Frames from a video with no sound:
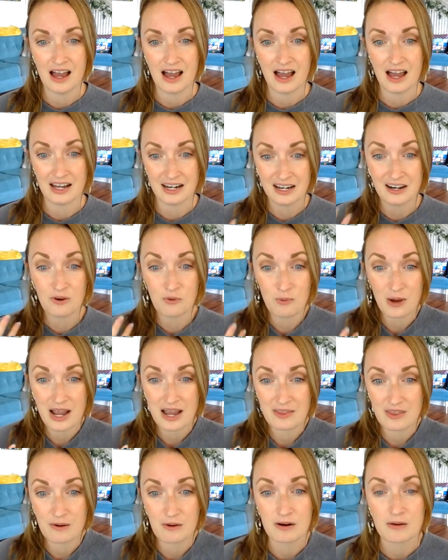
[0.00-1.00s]
and in a way
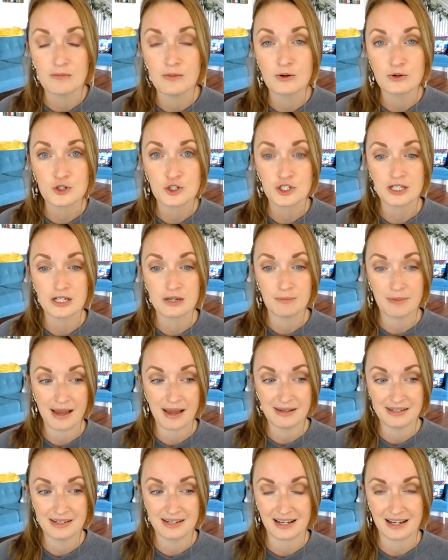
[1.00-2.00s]
they were emotionally
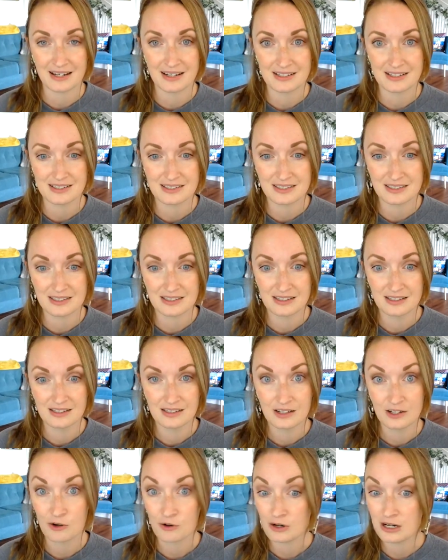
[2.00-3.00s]
abandoning us.
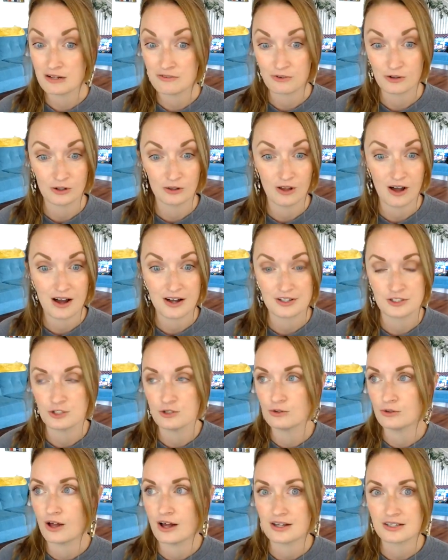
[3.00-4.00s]
Grief or loss,
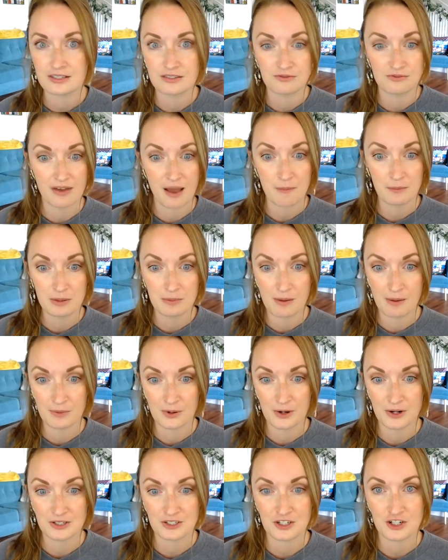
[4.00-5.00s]
you lost a family
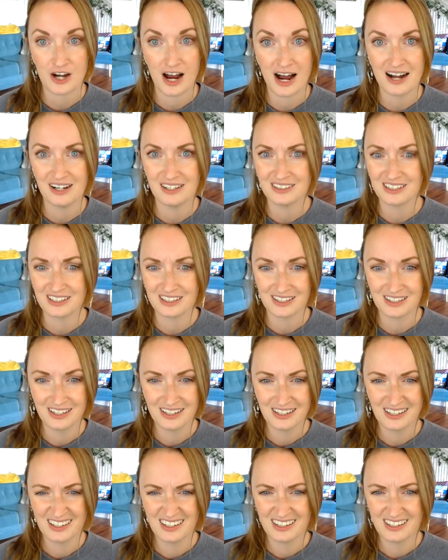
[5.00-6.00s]
member as a child and
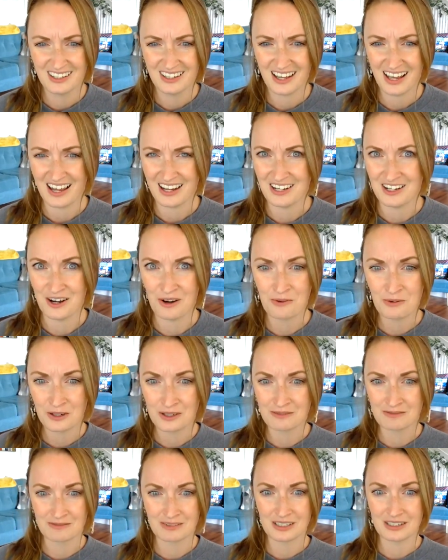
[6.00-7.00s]
and no
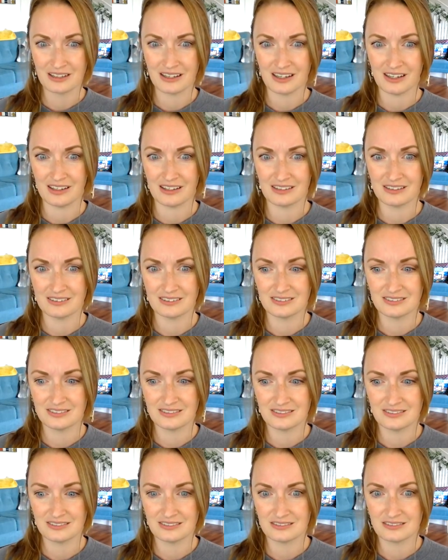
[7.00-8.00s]
one really
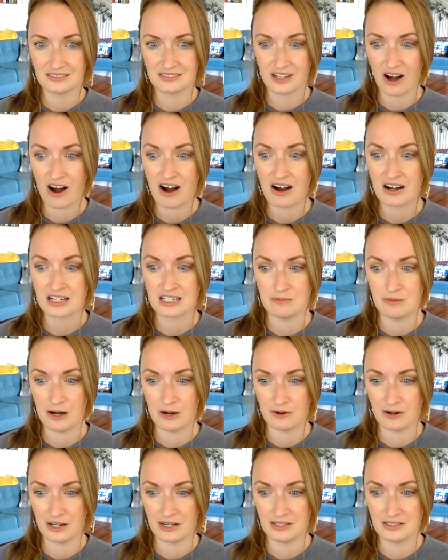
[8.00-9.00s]
talked
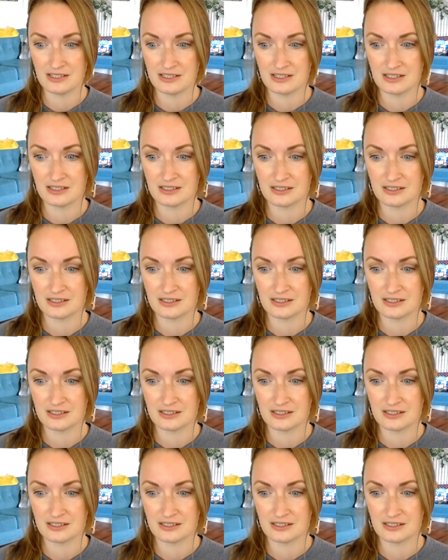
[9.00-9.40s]
about it.